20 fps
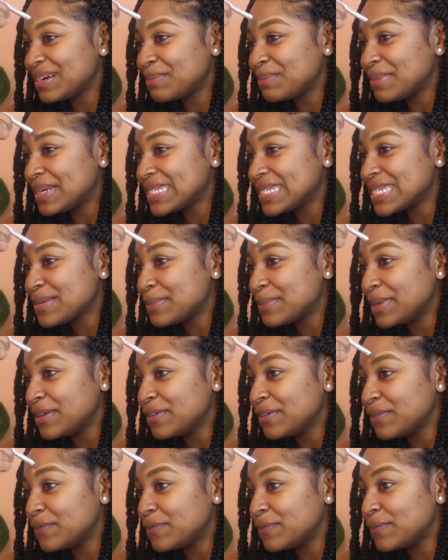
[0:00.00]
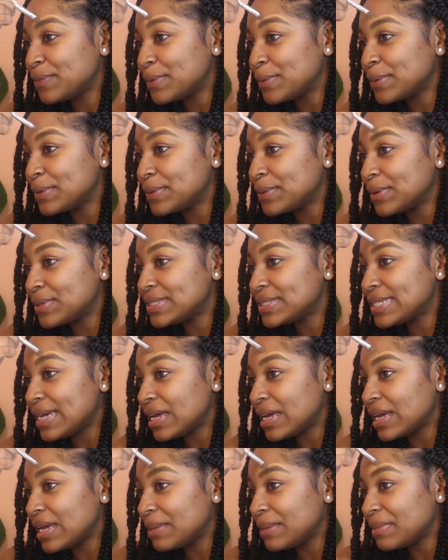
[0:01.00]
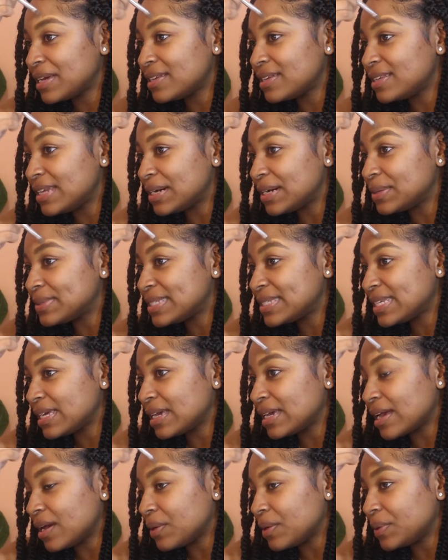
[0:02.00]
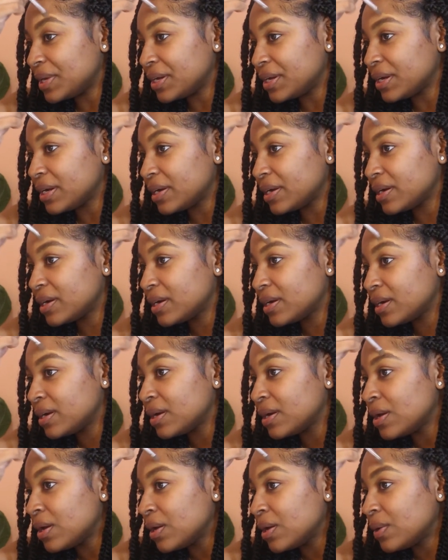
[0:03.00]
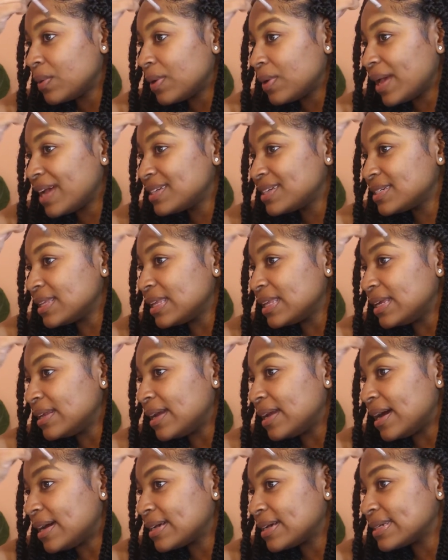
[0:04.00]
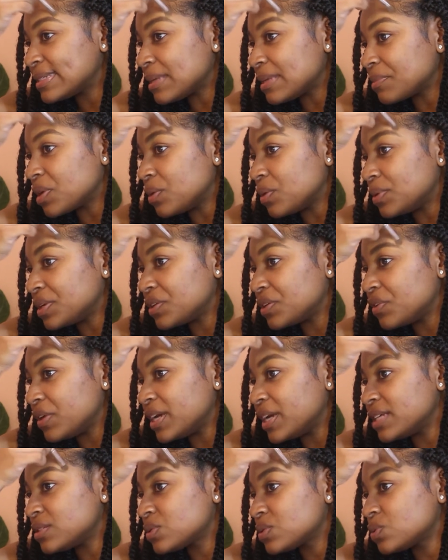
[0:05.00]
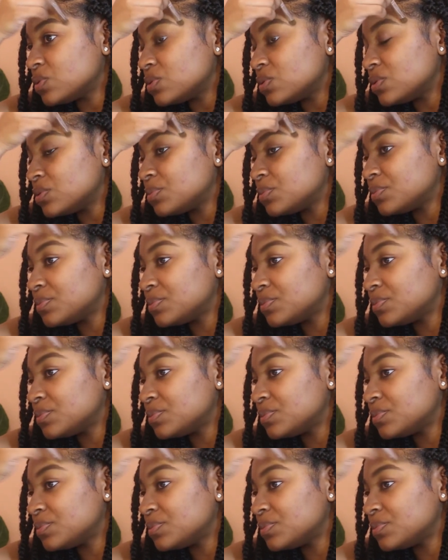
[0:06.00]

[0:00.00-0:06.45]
I'm about to be full-time adulting out here. Well, actually not, because I'm going to grad school.